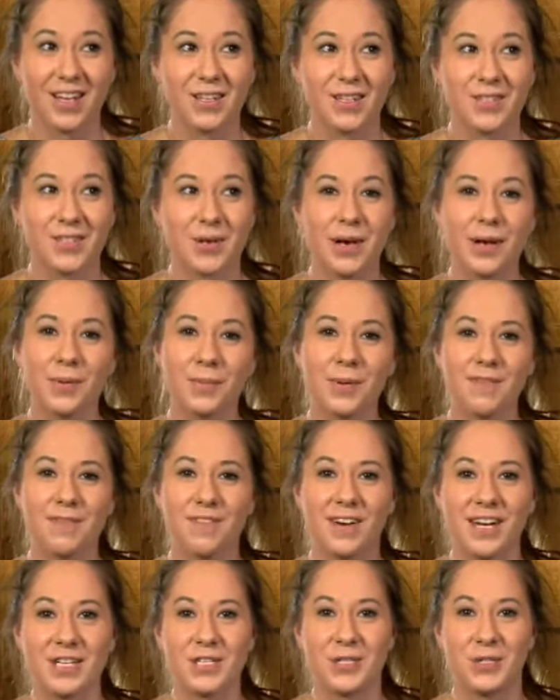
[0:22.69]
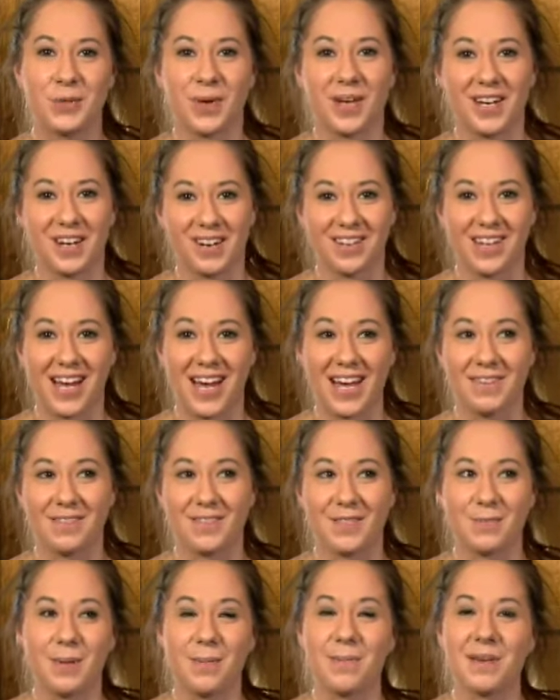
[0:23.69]
So how do we find joy in our
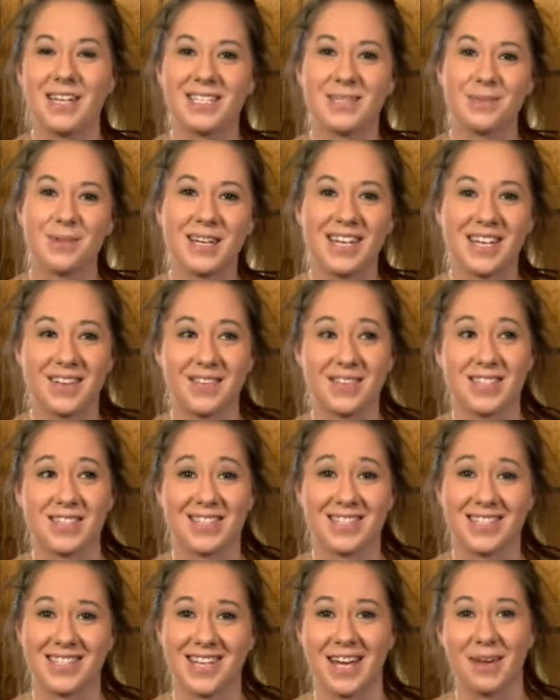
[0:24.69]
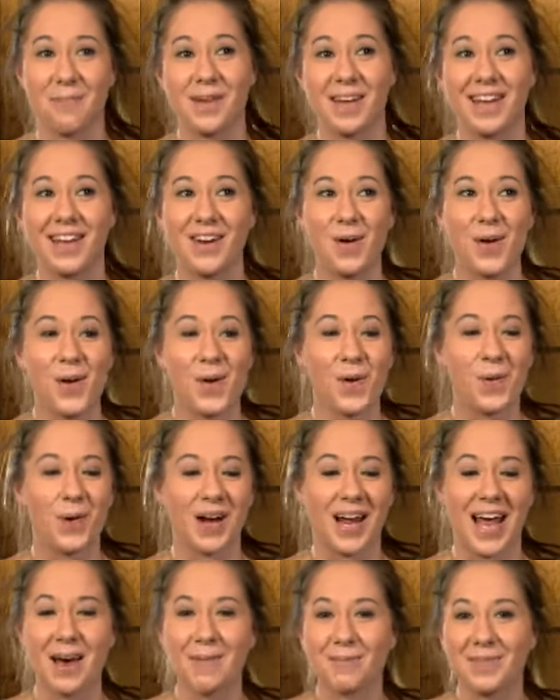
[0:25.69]
lives? Maybe it's something that gives us excitement or
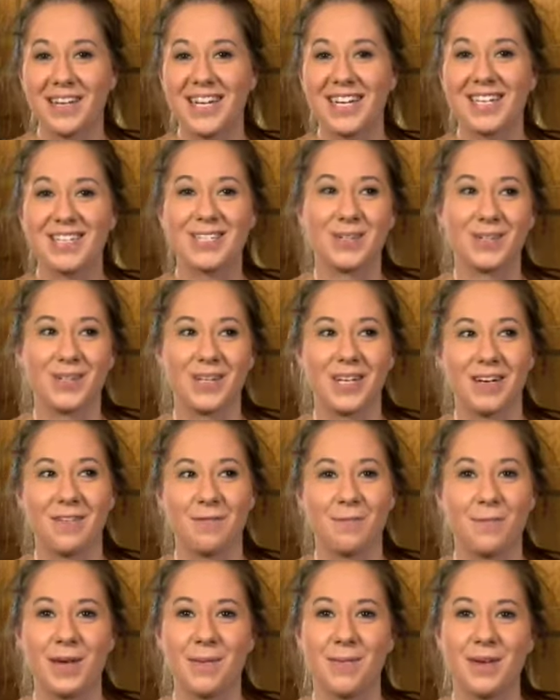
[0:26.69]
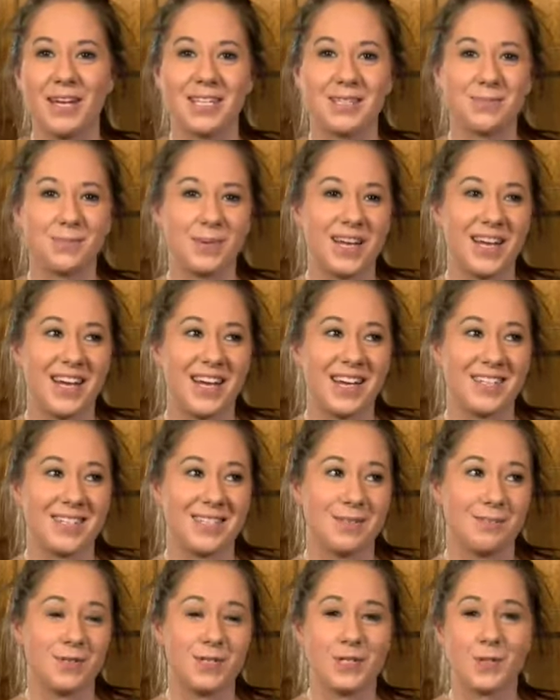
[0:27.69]
happiness or love. Maybe it's playing a
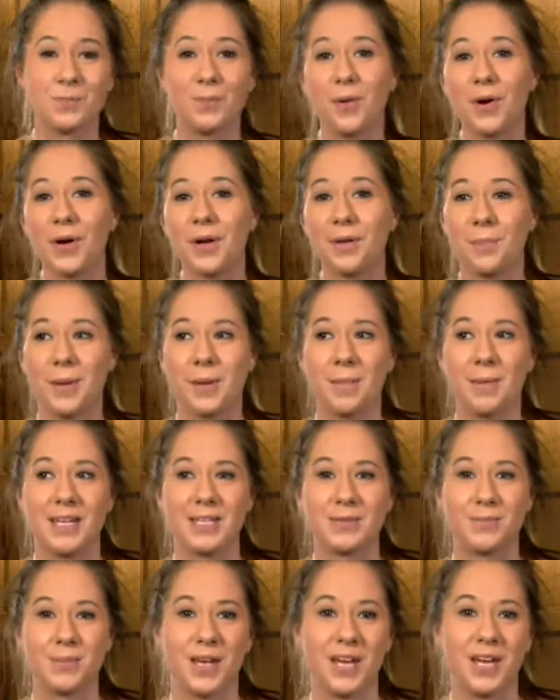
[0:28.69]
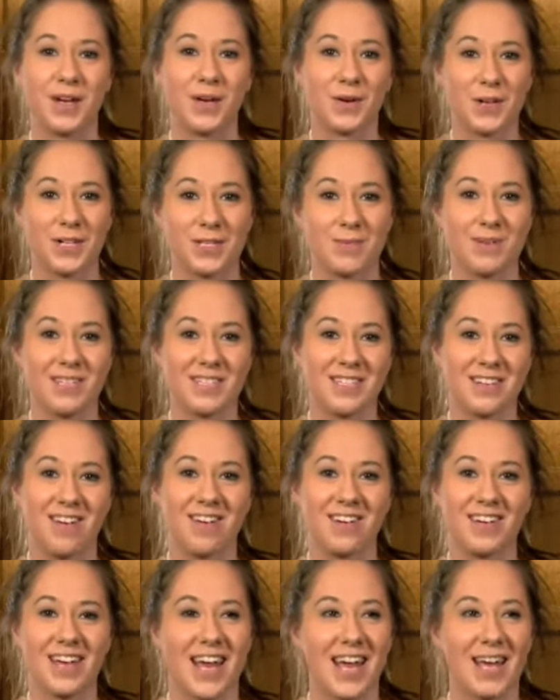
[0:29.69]
simple sport. Maybe it's playing a Christmas
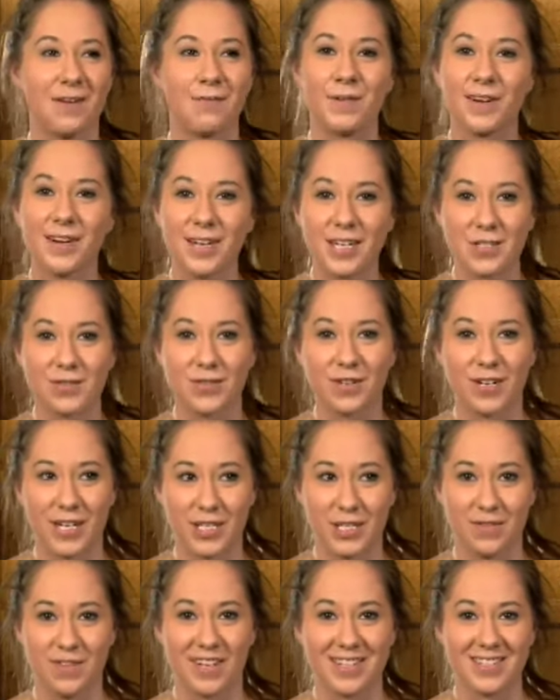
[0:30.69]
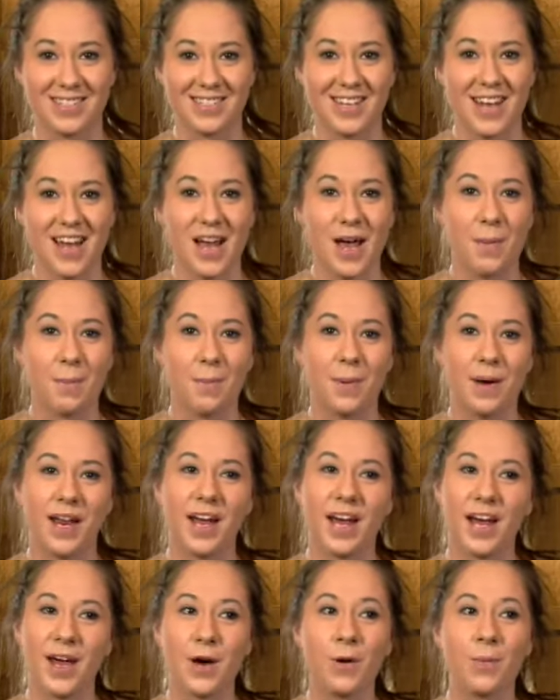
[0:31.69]
song. It varies for each of us. But
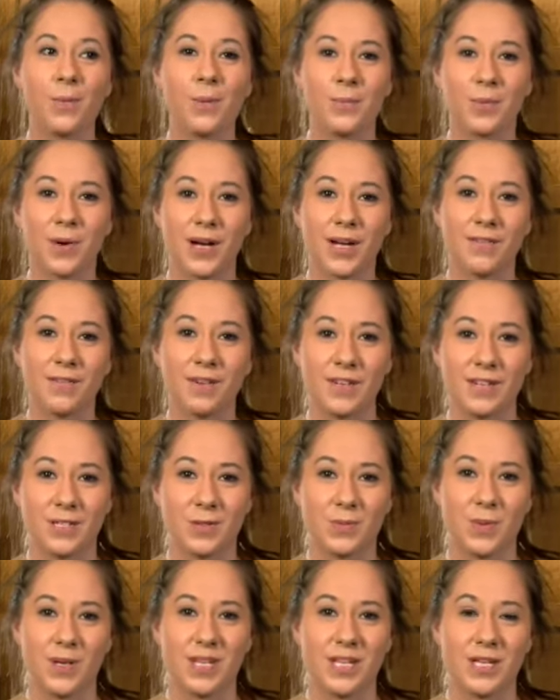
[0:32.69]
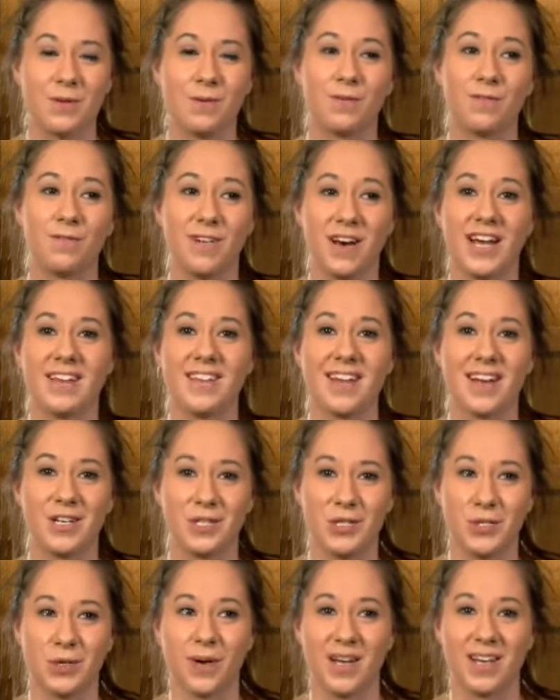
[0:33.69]
I hope and pray for you this week that you will find
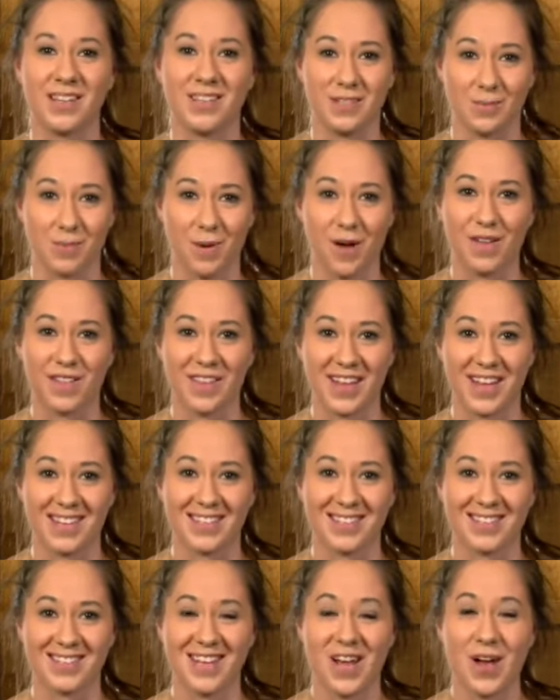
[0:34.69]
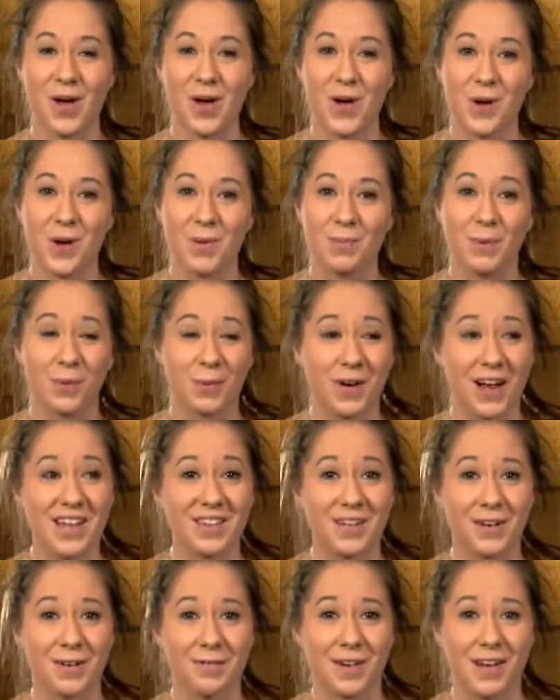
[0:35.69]
that joy in the small things, but
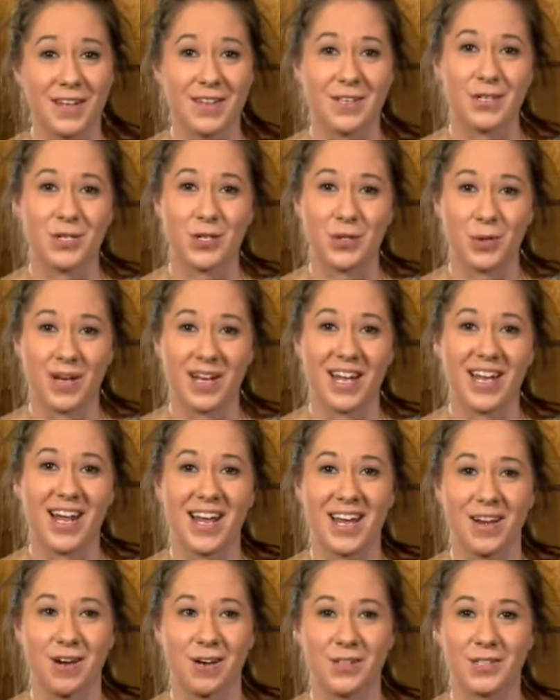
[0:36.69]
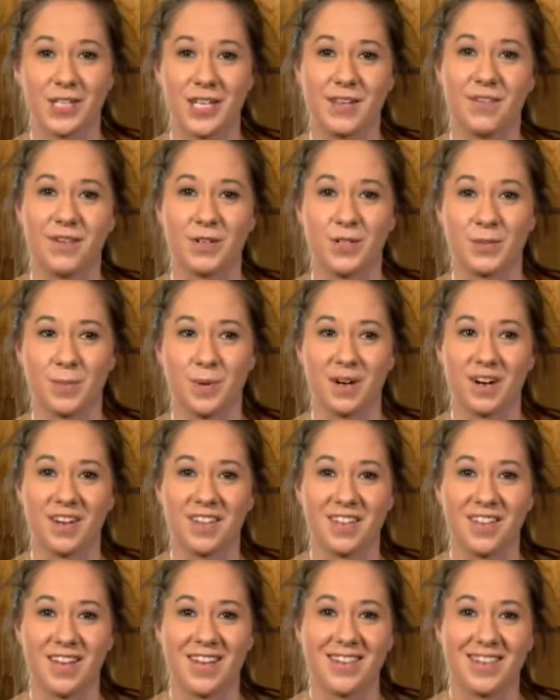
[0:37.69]
rather find the joy in our Savior's birth
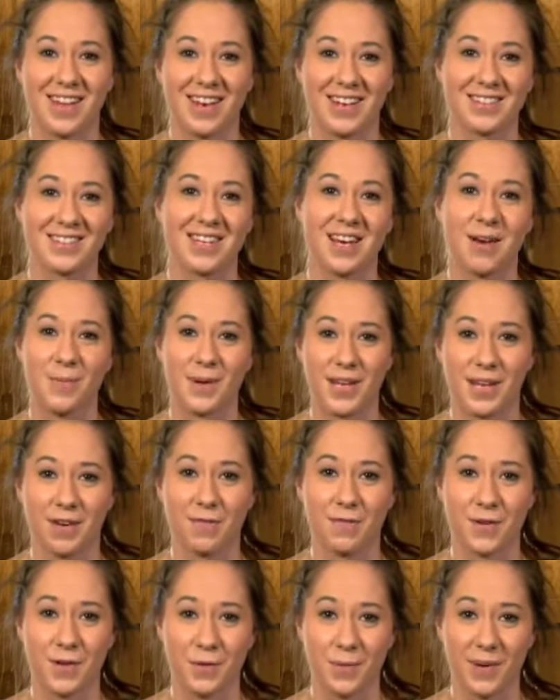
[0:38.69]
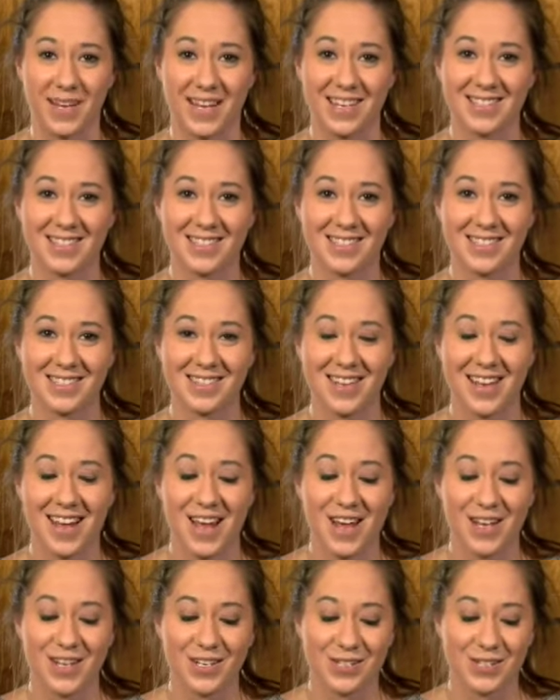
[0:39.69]
that is coming in a few weeks.
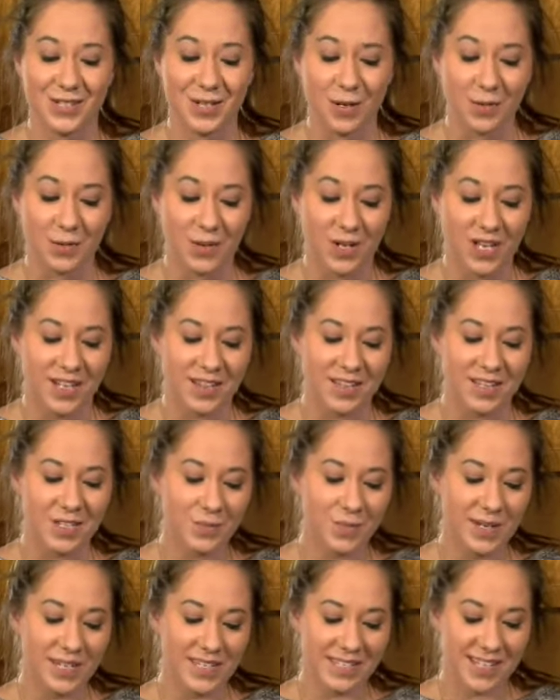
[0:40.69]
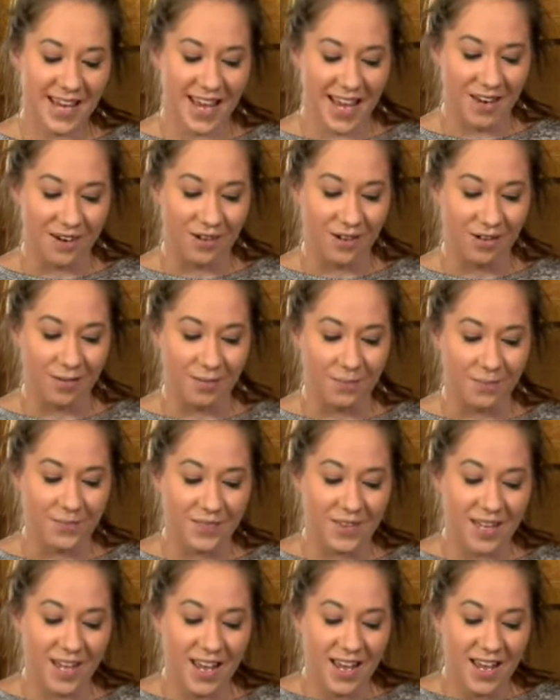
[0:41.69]
So this week's candle
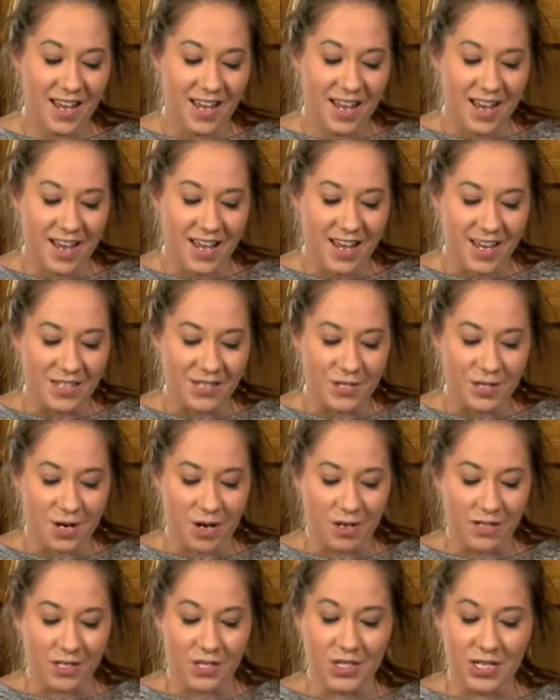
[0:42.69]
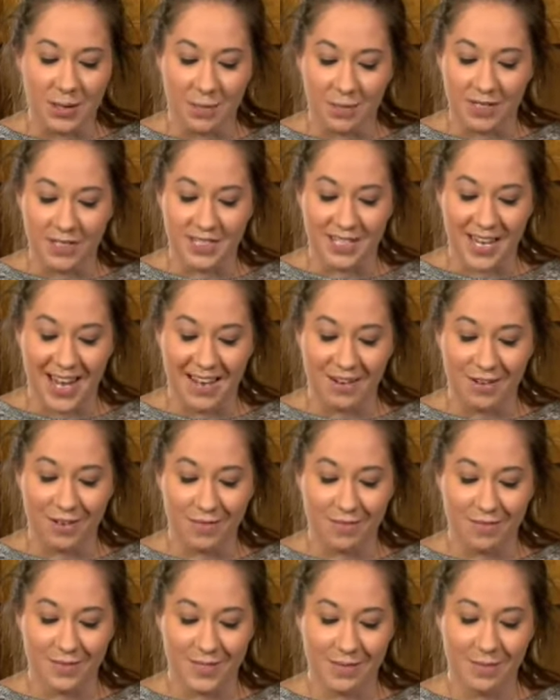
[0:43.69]
is called the Shepherd's
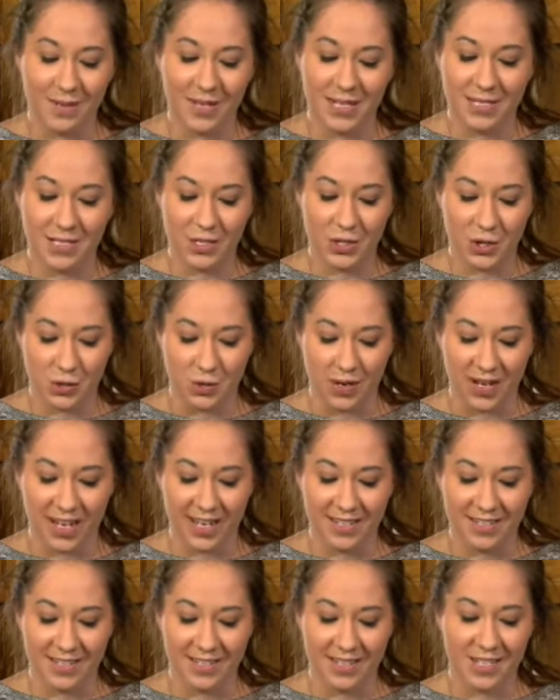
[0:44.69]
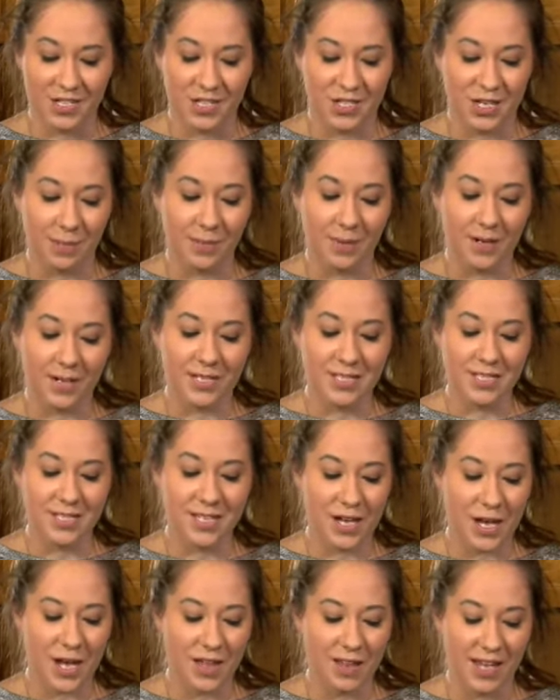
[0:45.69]
Candle, symbolizing joy to the shepherds
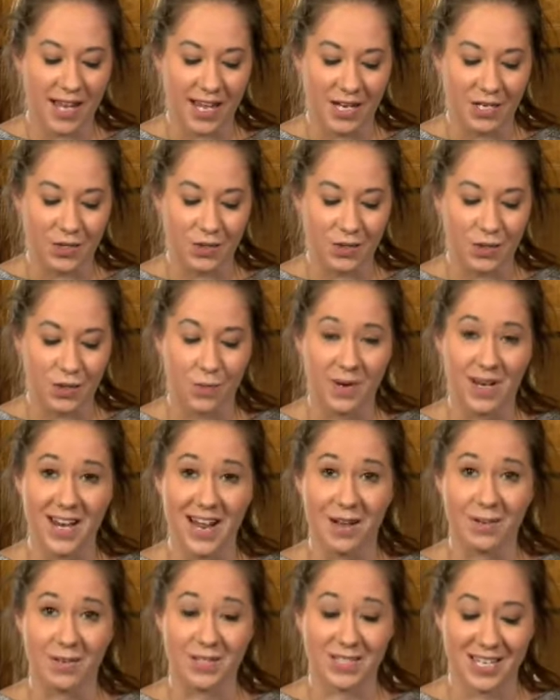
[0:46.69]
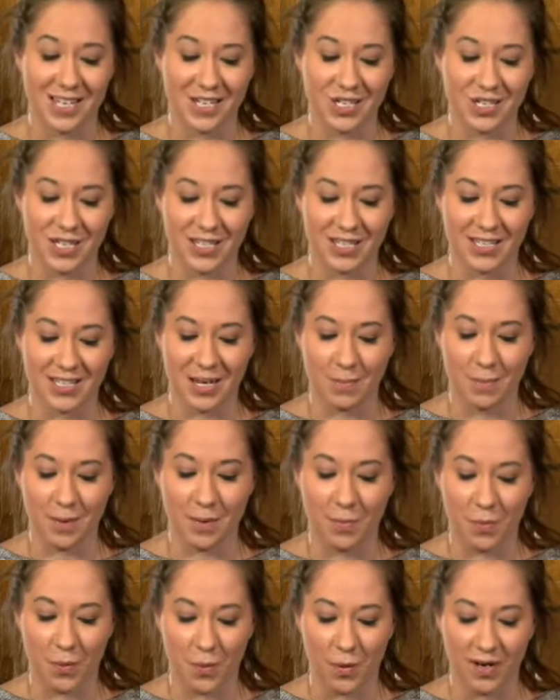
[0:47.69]
and the angels who announced that Jesus had
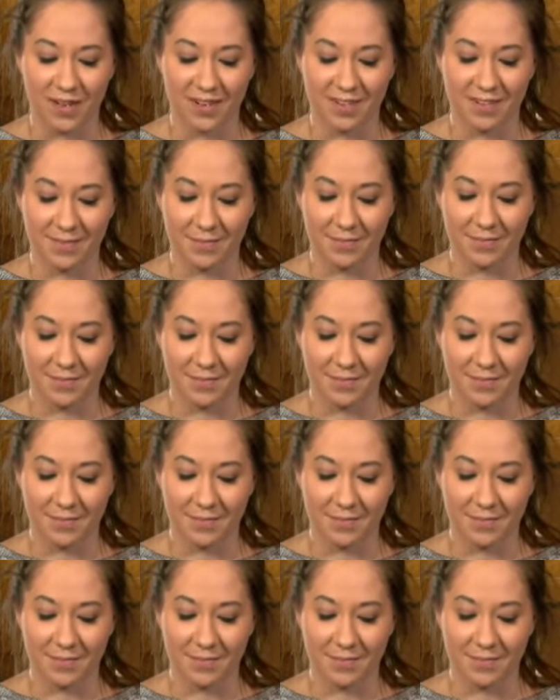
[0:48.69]
been born.